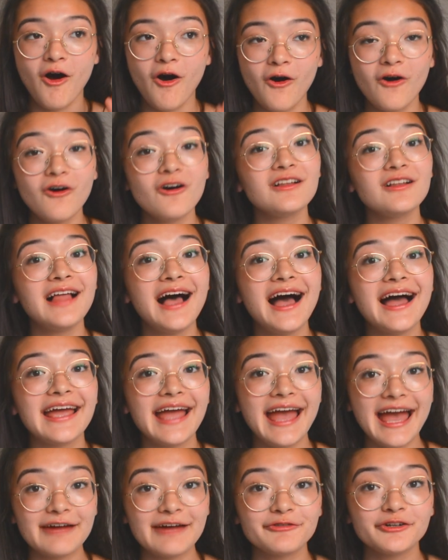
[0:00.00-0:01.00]
all
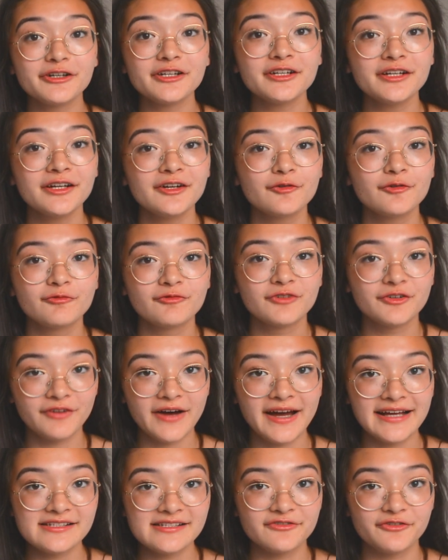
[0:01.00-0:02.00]
I ever
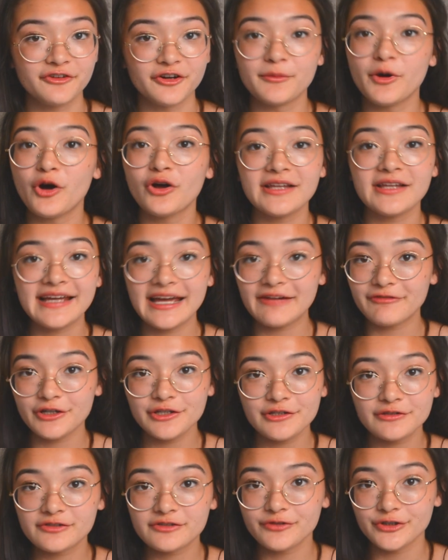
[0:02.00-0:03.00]
revised from, all I ever
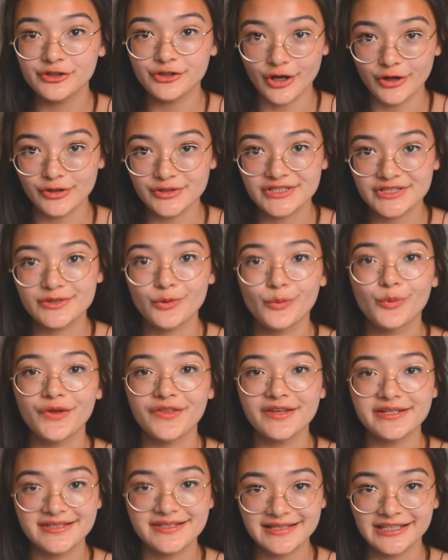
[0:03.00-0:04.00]
used for notes were
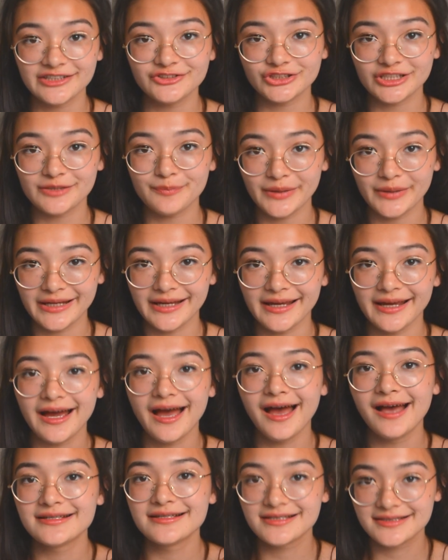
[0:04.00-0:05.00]
the
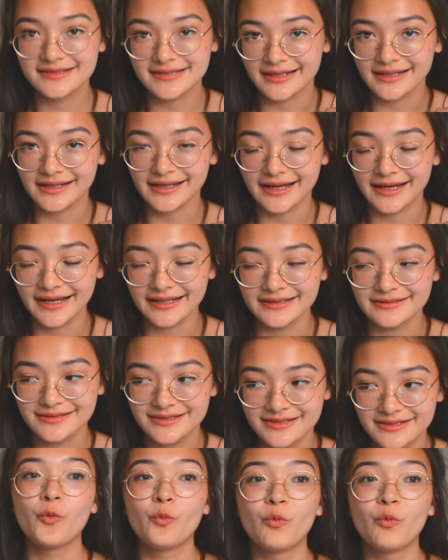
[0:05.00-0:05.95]
CGP study guides.